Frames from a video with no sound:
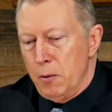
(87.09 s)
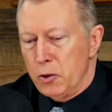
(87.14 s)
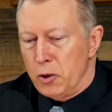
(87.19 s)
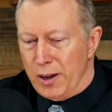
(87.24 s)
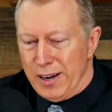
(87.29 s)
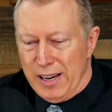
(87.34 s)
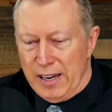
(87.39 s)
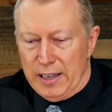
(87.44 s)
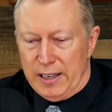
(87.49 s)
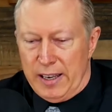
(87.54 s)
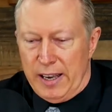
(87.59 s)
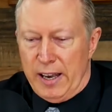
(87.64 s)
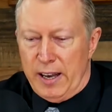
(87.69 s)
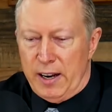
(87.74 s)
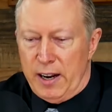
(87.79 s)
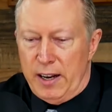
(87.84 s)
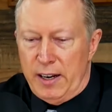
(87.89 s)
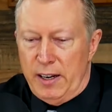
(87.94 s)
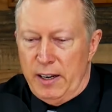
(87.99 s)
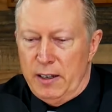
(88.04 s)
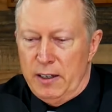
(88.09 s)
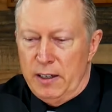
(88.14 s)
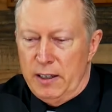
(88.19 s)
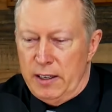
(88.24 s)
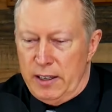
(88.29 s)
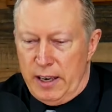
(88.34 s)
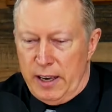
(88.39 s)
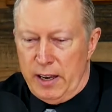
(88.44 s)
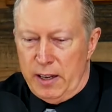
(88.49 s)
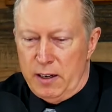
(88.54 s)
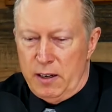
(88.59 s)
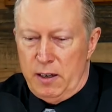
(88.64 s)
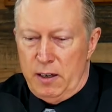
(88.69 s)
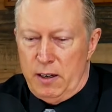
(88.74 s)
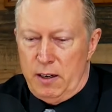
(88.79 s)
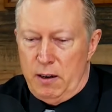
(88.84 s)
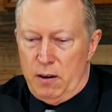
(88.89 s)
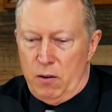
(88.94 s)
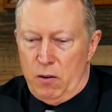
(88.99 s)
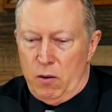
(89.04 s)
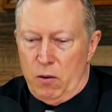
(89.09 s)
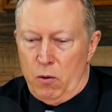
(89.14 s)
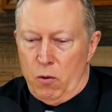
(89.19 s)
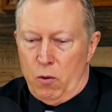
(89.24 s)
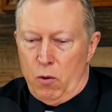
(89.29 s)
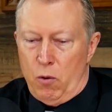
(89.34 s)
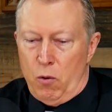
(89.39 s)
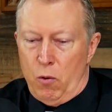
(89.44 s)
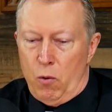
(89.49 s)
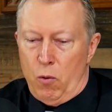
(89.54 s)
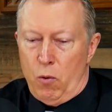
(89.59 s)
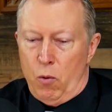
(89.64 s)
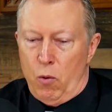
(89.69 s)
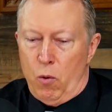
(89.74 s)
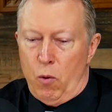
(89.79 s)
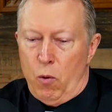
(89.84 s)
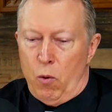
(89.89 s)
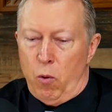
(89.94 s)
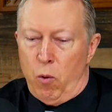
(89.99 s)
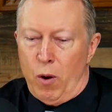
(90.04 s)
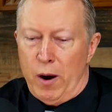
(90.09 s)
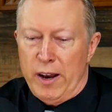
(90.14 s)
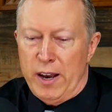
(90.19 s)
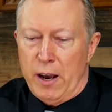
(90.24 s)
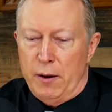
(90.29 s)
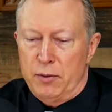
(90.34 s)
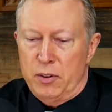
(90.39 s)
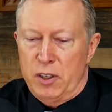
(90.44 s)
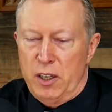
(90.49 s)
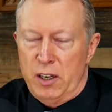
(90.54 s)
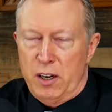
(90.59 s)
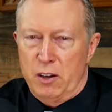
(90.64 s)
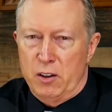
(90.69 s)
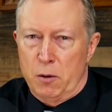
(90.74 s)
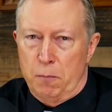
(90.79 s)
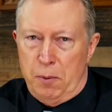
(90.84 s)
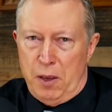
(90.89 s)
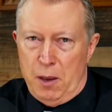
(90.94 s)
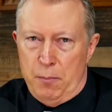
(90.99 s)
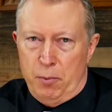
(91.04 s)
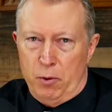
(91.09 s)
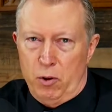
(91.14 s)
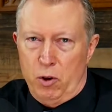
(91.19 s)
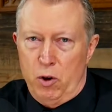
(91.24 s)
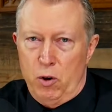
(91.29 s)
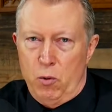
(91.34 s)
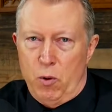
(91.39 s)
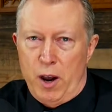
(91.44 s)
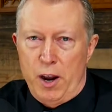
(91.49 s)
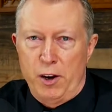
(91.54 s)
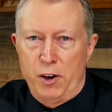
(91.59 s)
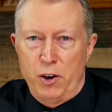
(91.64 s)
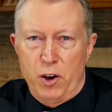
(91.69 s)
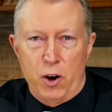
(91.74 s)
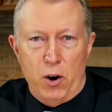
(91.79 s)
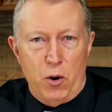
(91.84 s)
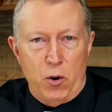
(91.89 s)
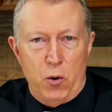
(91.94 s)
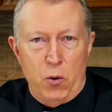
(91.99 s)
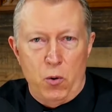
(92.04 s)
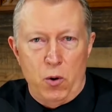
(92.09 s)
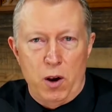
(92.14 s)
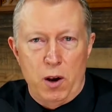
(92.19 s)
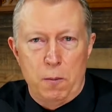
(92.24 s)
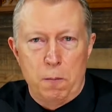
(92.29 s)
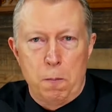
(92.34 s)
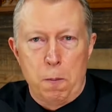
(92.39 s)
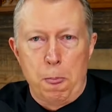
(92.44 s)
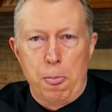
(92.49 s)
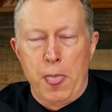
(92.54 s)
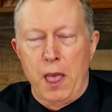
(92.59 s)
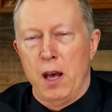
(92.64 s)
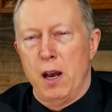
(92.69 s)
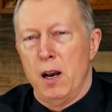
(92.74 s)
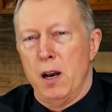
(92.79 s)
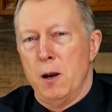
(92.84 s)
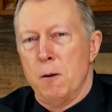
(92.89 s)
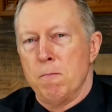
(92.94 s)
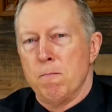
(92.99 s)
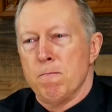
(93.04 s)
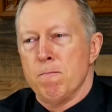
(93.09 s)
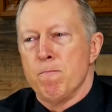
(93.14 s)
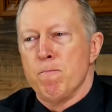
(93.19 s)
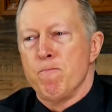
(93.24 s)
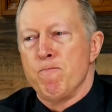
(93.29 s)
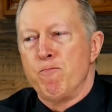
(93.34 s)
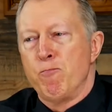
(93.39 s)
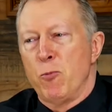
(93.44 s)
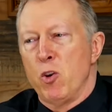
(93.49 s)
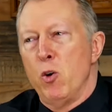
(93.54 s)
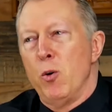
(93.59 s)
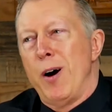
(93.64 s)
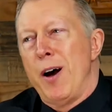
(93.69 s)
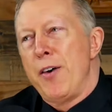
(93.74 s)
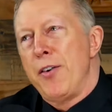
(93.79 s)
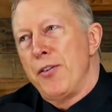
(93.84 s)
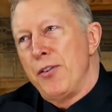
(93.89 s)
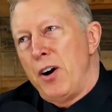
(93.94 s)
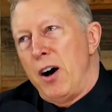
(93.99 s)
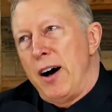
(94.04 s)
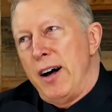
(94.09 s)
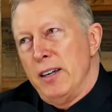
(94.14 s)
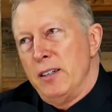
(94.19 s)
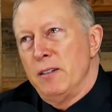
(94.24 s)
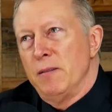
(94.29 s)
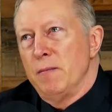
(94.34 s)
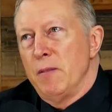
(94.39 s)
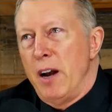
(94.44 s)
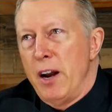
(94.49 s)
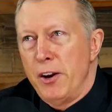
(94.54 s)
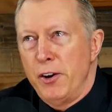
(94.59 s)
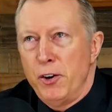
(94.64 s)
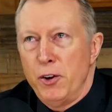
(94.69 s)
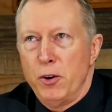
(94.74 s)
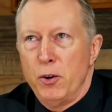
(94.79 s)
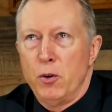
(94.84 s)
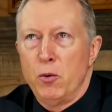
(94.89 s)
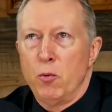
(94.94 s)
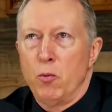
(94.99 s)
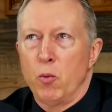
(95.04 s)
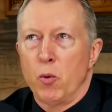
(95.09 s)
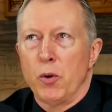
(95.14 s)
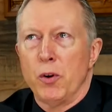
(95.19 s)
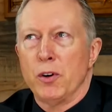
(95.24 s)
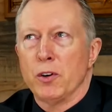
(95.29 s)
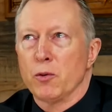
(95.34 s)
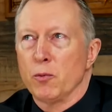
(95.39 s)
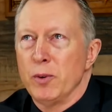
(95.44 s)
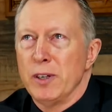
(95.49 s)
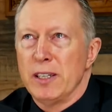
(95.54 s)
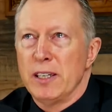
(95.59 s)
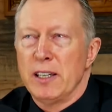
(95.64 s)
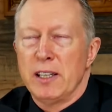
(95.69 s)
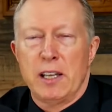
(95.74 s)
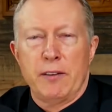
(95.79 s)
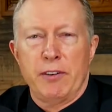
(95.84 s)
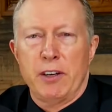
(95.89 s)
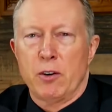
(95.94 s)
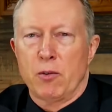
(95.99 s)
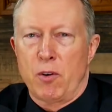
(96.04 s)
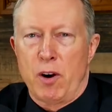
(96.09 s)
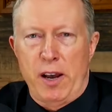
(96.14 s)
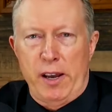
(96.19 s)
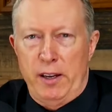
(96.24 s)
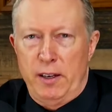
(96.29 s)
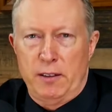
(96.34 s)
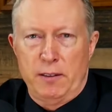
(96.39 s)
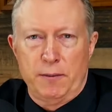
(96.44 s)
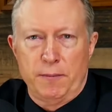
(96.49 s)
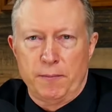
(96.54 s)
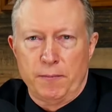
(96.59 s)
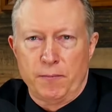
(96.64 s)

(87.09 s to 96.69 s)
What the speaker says: So I didn't get why I've seen other people who I know, who I thought I knew weren't really living right.